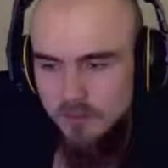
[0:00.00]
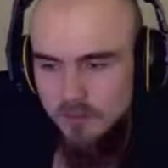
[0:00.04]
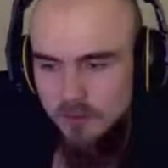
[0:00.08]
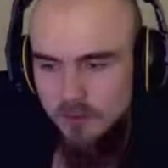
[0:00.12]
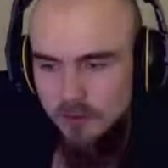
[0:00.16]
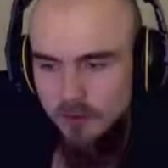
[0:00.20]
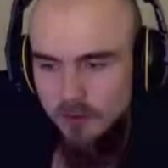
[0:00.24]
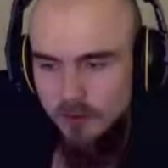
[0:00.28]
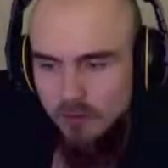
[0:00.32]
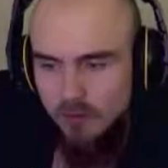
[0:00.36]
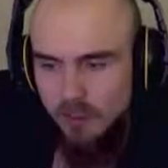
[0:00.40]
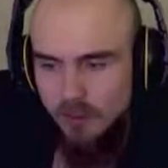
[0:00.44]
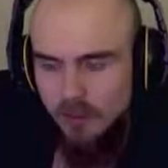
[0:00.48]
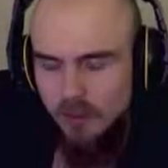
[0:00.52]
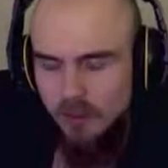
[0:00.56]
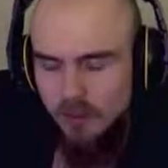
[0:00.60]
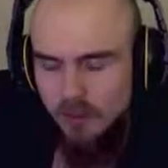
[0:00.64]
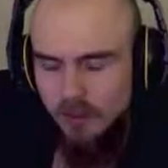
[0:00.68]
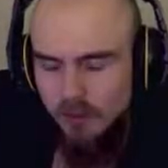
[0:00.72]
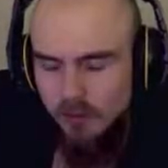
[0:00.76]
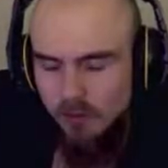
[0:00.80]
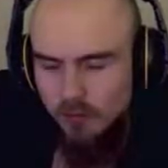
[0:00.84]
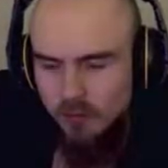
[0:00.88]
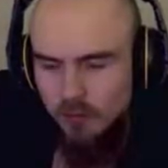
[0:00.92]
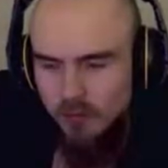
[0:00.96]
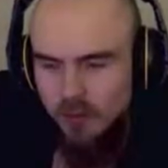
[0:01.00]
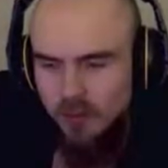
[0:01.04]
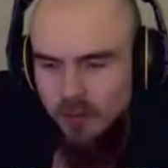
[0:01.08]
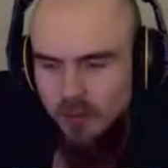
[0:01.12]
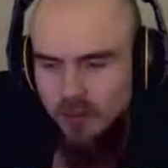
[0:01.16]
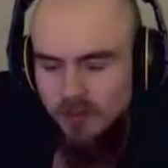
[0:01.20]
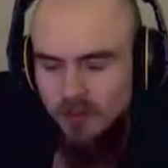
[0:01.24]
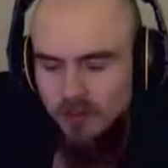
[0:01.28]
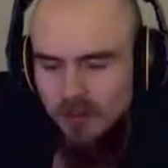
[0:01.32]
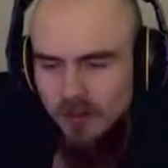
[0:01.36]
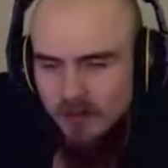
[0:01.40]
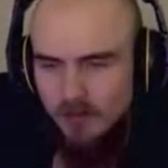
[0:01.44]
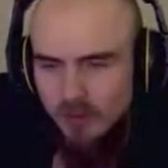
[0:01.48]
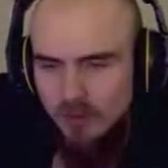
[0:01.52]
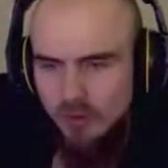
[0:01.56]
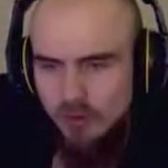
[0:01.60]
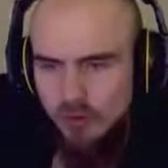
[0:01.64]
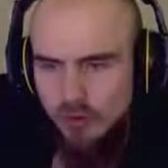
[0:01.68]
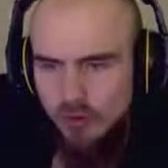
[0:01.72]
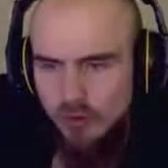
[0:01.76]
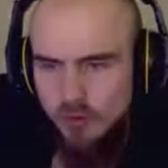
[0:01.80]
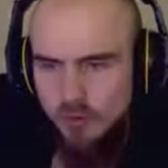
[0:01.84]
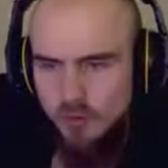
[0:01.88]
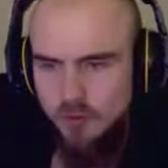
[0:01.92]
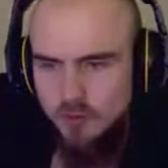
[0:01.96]
Alright, and our merchant level
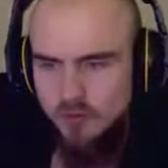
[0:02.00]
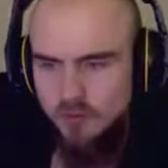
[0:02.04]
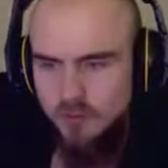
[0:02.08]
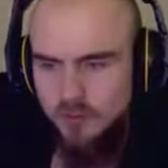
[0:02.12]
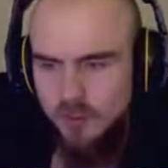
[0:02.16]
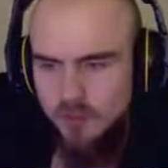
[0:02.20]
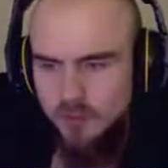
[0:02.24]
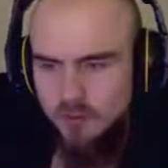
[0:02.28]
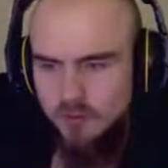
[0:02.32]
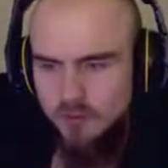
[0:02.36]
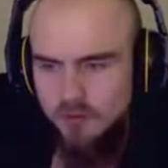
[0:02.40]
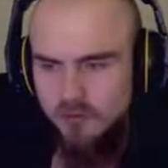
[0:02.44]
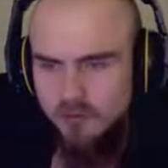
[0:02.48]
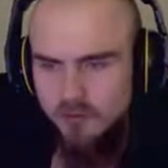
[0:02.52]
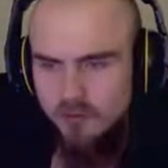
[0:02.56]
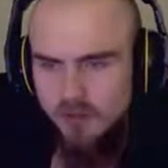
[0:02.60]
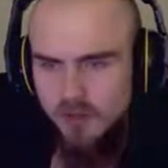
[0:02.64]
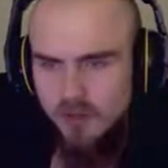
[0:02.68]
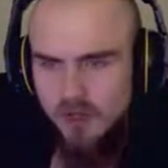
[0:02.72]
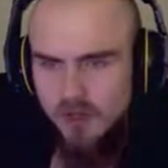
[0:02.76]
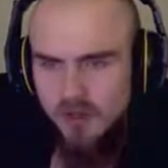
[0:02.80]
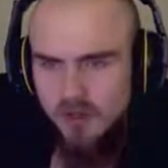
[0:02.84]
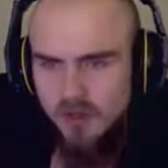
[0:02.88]
almost went up to 3.